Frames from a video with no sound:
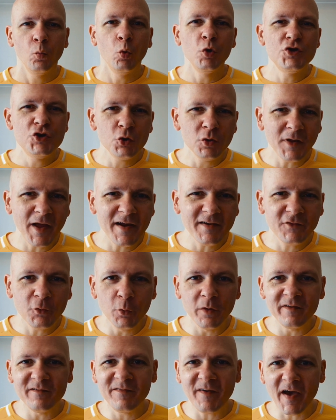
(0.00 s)
Would you like
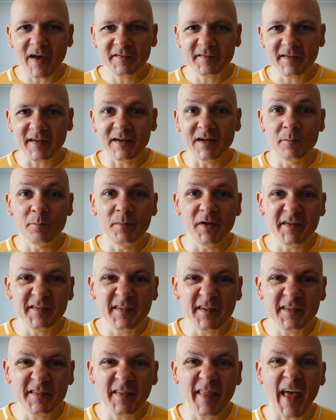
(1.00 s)
to invest in a
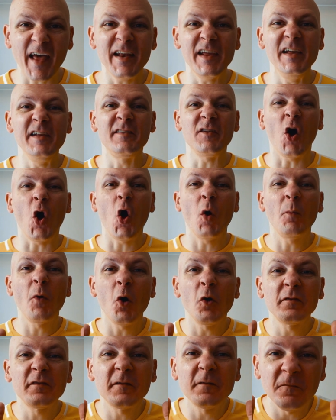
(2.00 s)
business that is
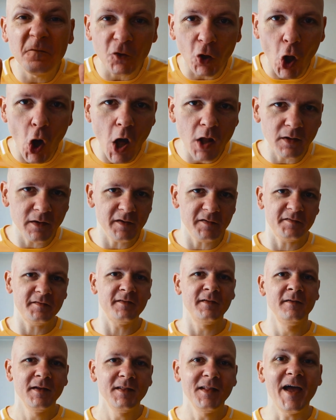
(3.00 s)
almost
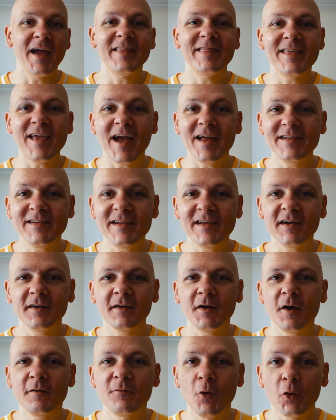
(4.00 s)
flawless? Like the
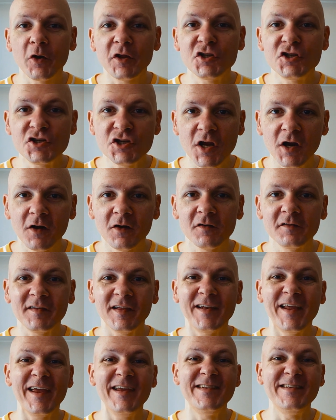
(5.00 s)
idea of owning shares
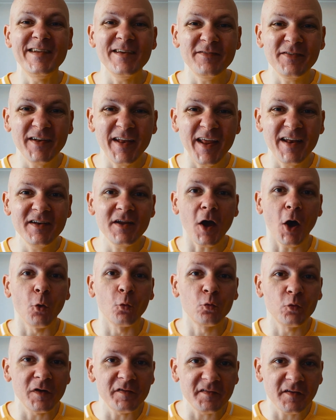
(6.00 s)
in a dividend
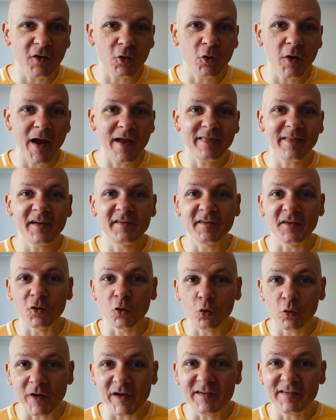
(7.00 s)
aristocrat that's
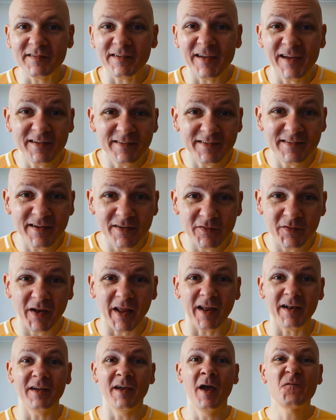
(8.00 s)
increased its
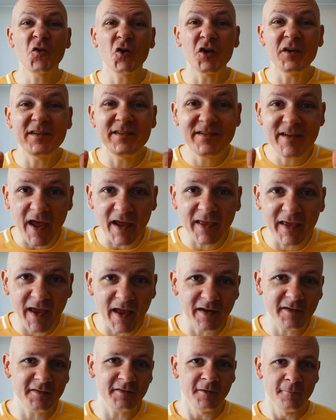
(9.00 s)
dividend for
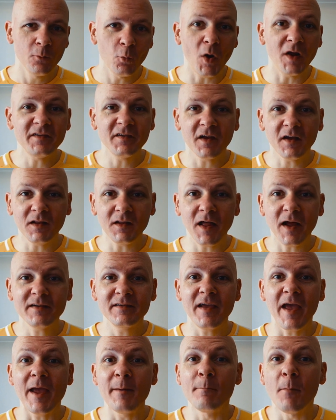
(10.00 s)
decades? Want to
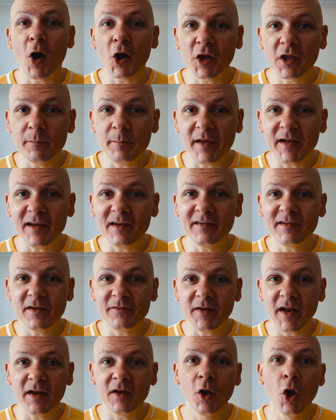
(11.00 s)
collect a market beating
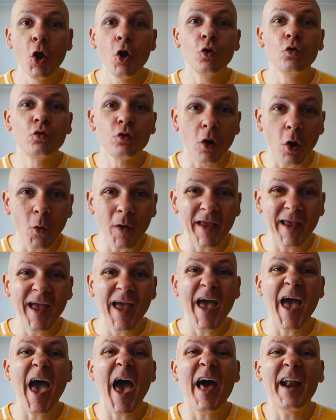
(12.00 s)
dividend
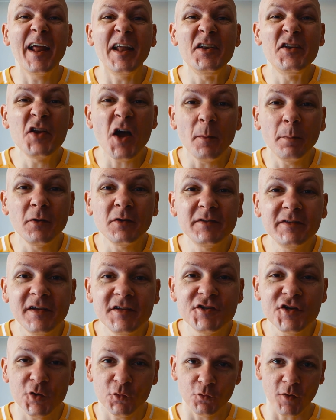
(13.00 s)
growing at a double
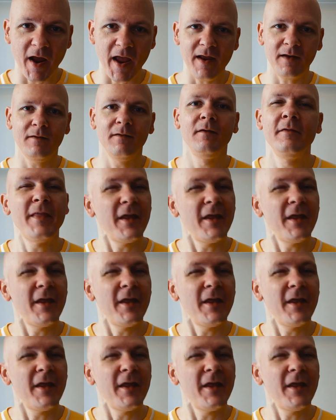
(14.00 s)
digit rate?